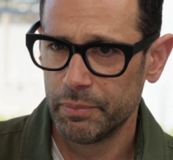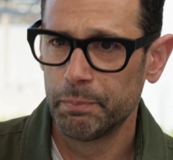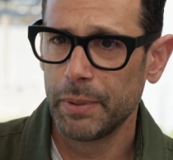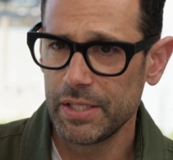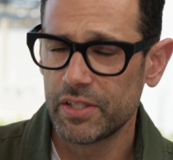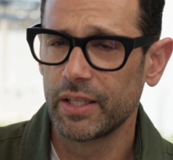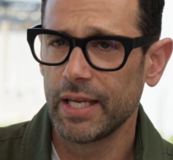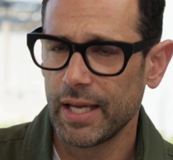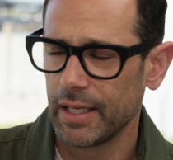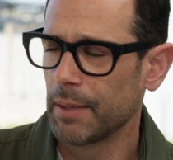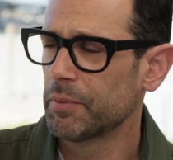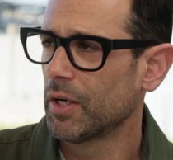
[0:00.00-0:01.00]
basically
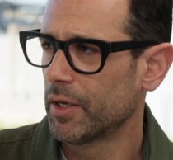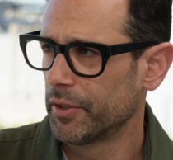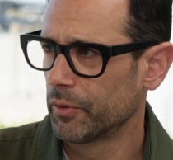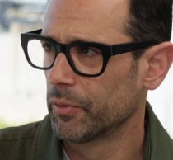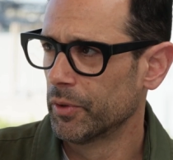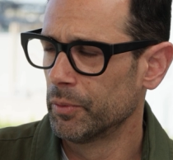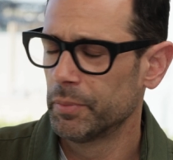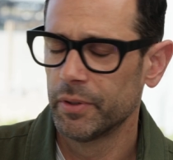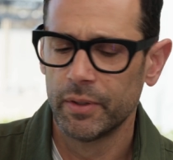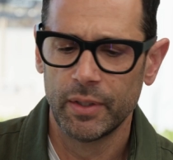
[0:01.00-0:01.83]
heading up the Honda group,